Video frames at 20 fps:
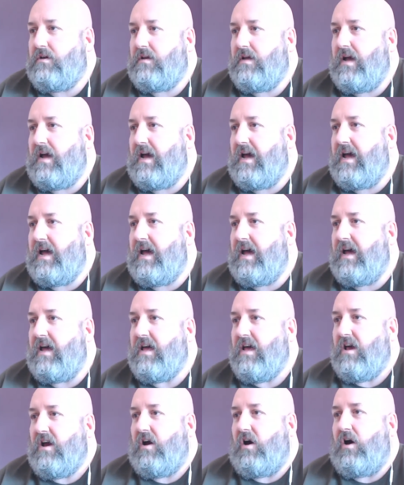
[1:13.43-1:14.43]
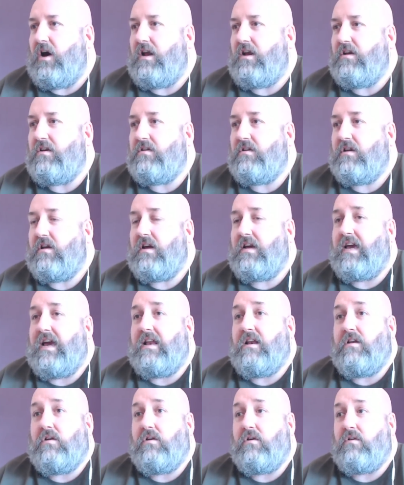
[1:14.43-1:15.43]
Ireland,
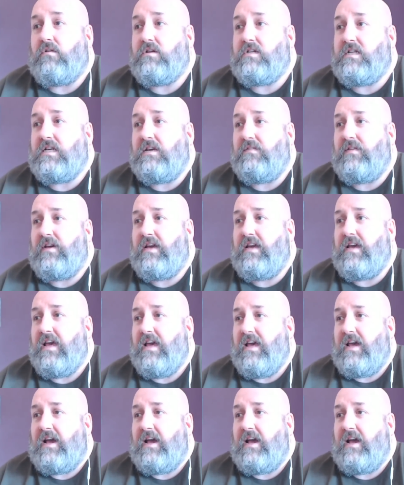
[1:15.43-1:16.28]
again, not on TV.